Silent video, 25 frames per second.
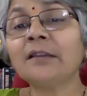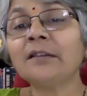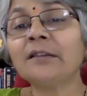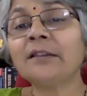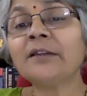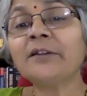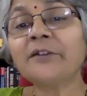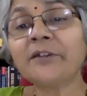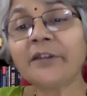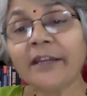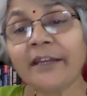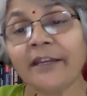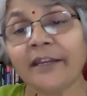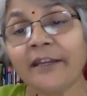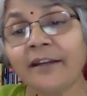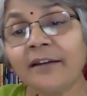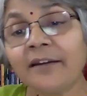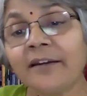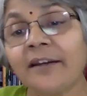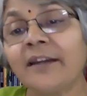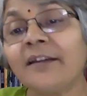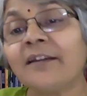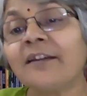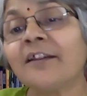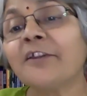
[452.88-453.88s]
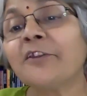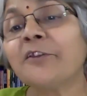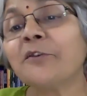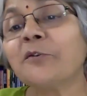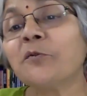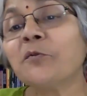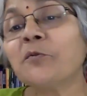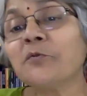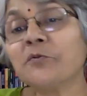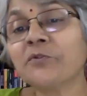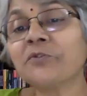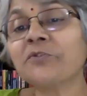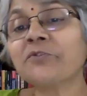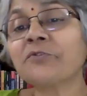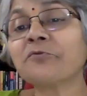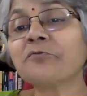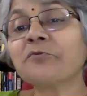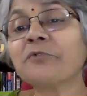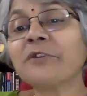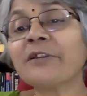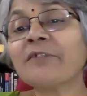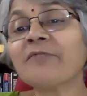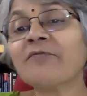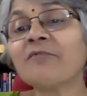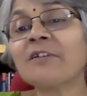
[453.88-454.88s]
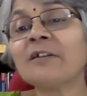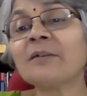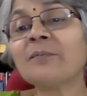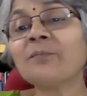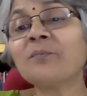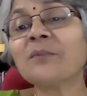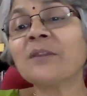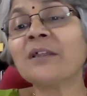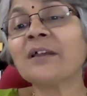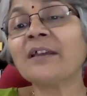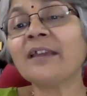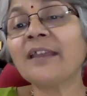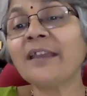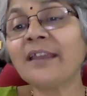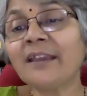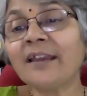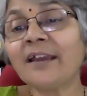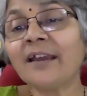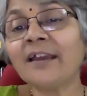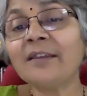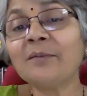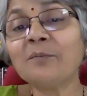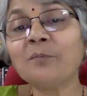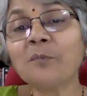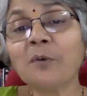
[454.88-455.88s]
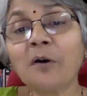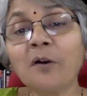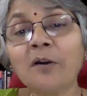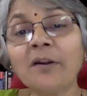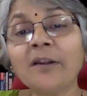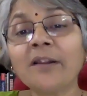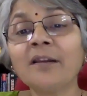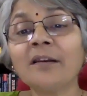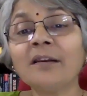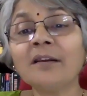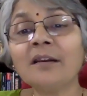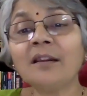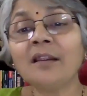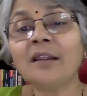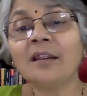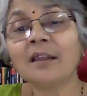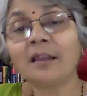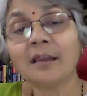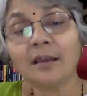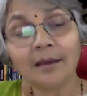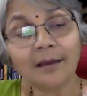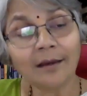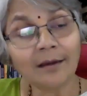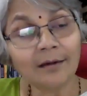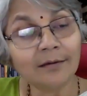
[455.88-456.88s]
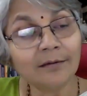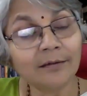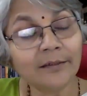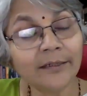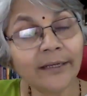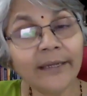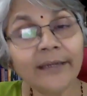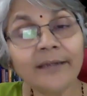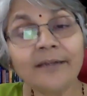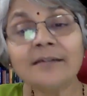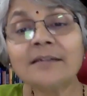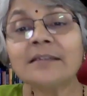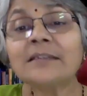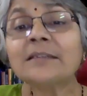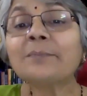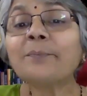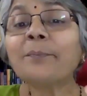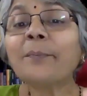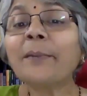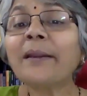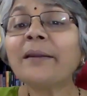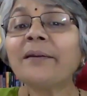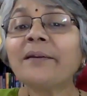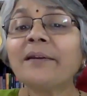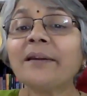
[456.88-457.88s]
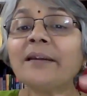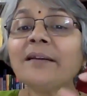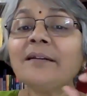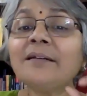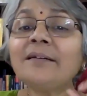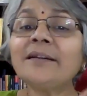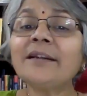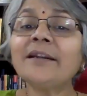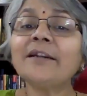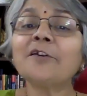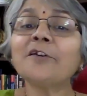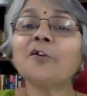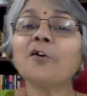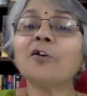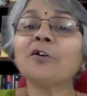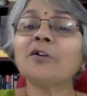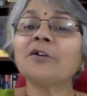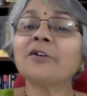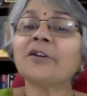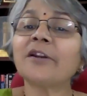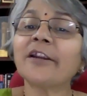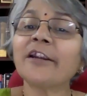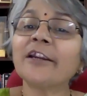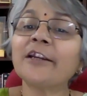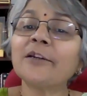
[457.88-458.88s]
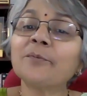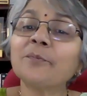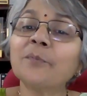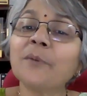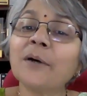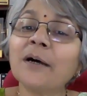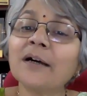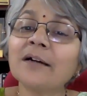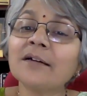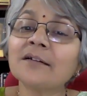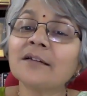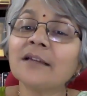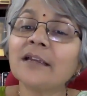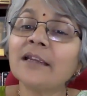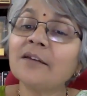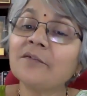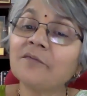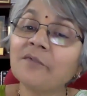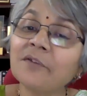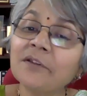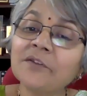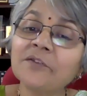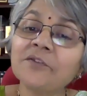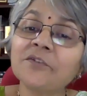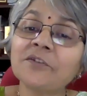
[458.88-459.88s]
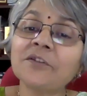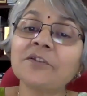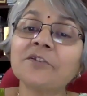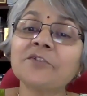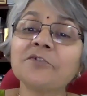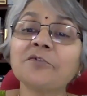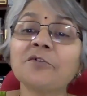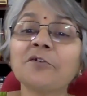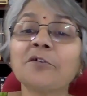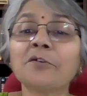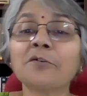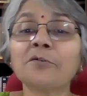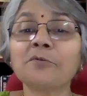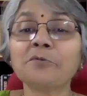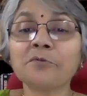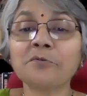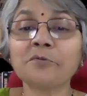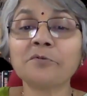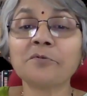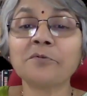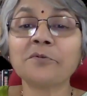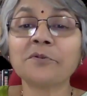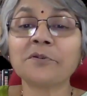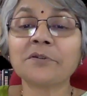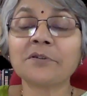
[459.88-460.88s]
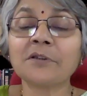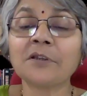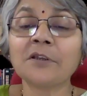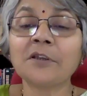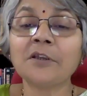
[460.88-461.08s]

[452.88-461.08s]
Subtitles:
the training data used to develop the AI model contains patented or trademarked inventions or logos.